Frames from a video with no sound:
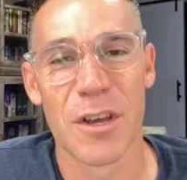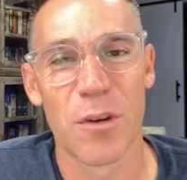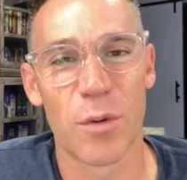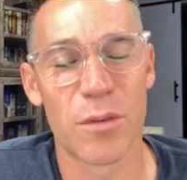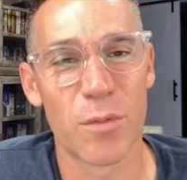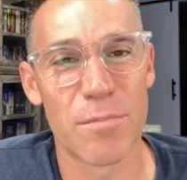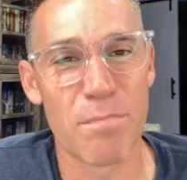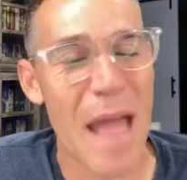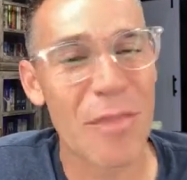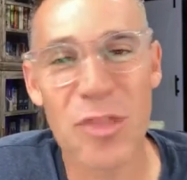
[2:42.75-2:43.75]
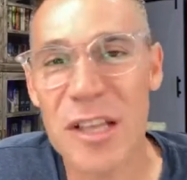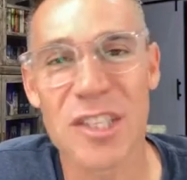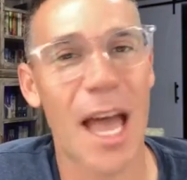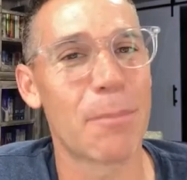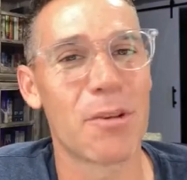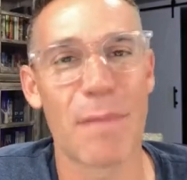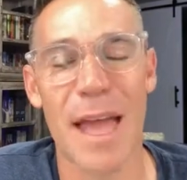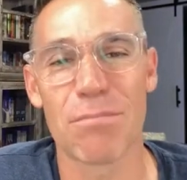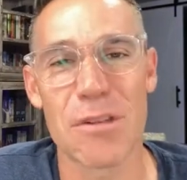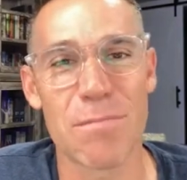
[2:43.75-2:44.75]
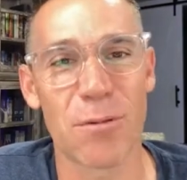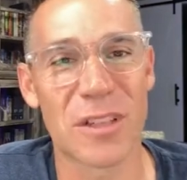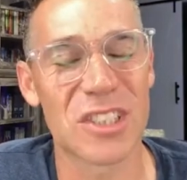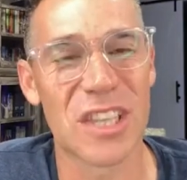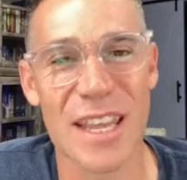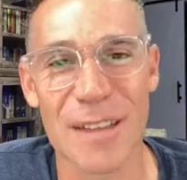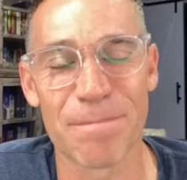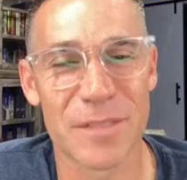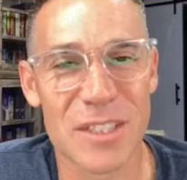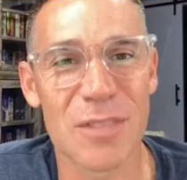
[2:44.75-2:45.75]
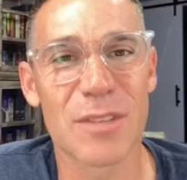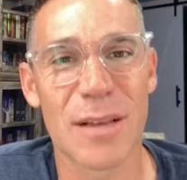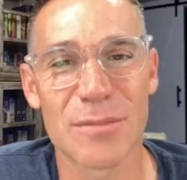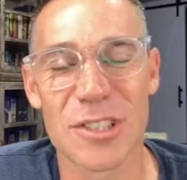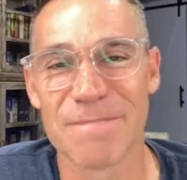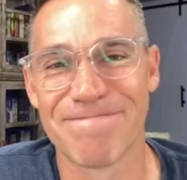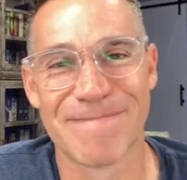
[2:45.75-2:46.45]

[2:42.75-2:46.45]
When bad things happen to bad people, I just kind of sometimes